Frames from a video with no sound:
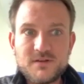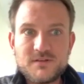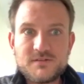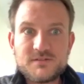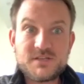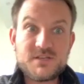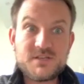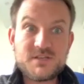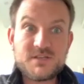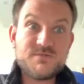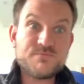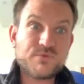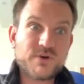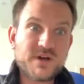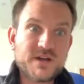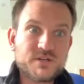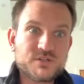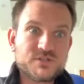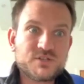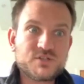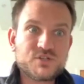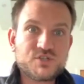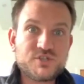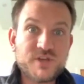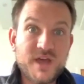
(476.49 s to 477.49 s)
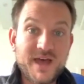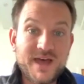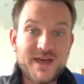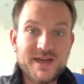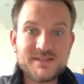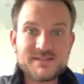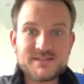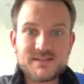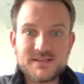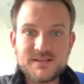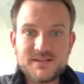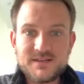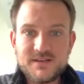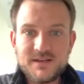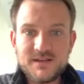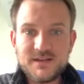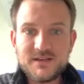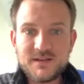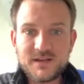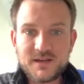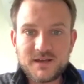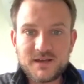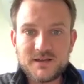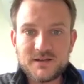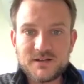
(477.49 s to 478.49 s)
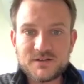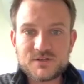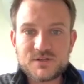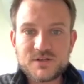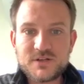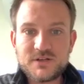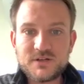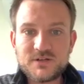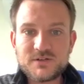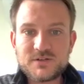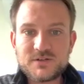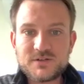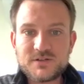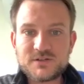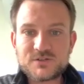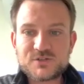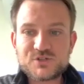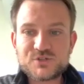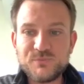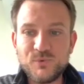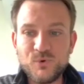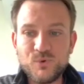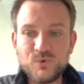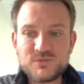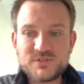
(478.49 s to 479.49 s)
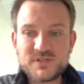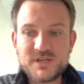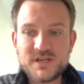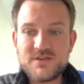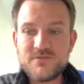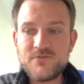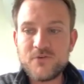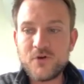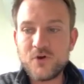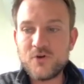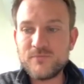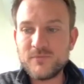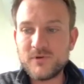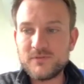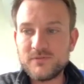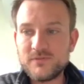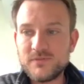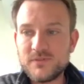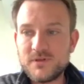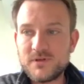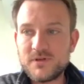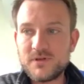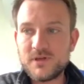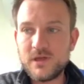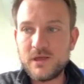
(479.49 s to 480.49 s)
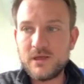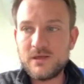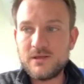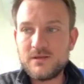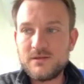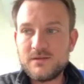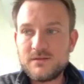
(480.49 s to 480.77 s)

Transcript: tea breaks are shared in a small tea room on the